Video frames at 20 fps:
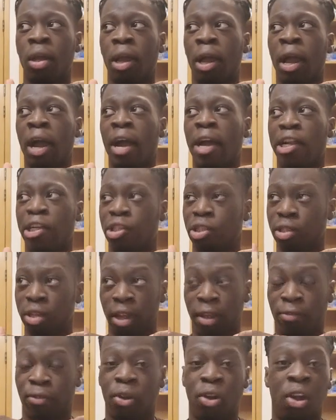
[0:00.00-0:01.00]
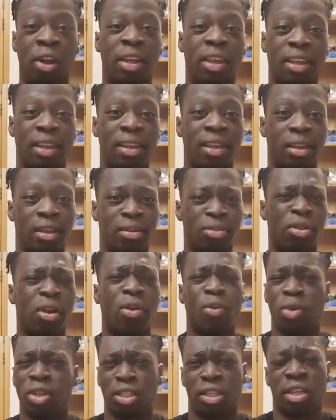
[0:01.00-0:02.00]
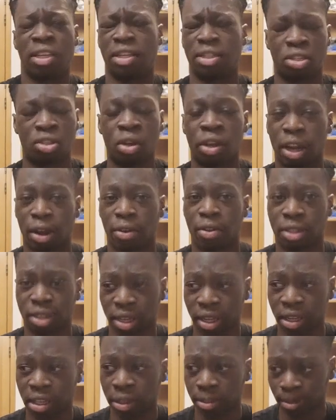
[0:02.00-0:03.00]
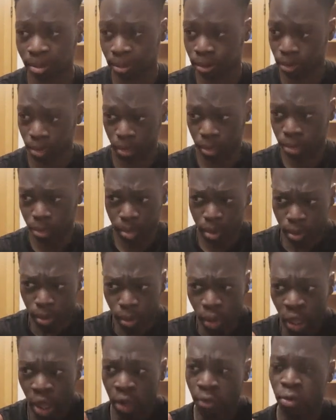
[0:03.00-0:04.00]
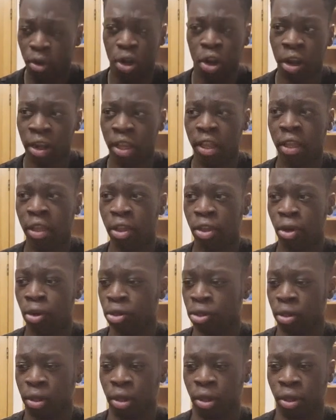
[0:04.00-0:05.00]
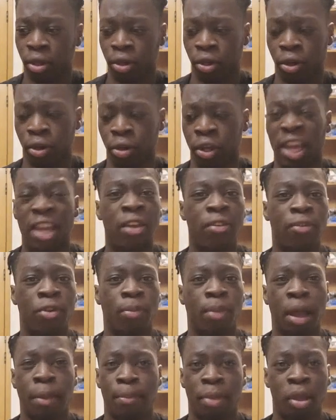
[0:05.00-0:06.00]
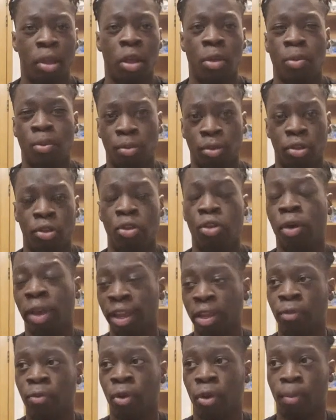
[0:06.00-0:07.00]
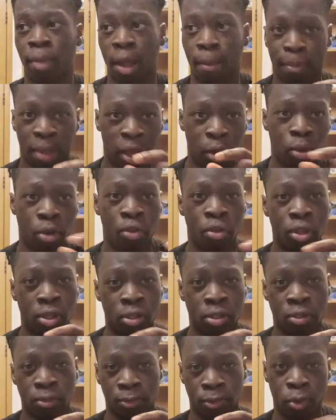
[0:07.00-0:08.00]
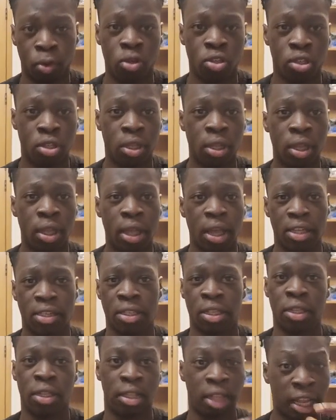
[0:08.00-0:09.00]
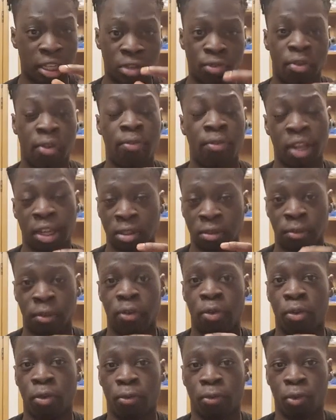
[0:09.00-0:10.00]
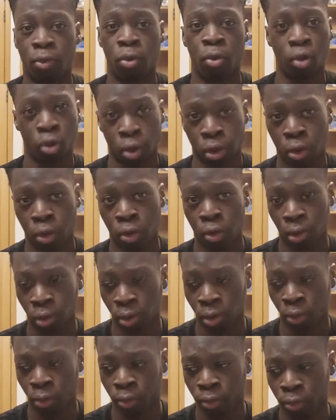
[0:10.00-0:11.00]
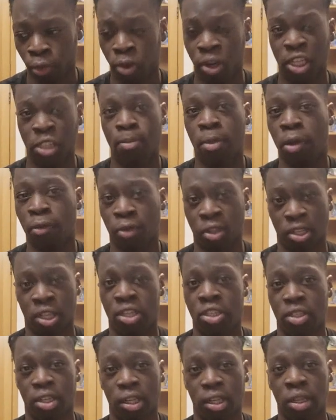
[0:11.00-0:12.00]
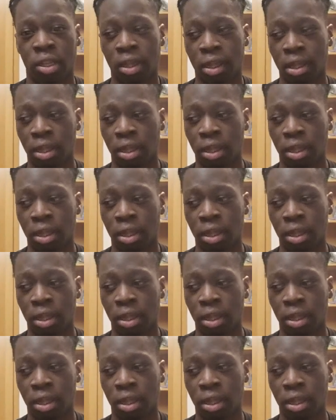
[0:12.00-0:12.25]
And if you're lucky, this is not guaranteed. If you're lucky, your interviewer might pick one of those thoughts and say, that's a very good thought. Go through this path essentially.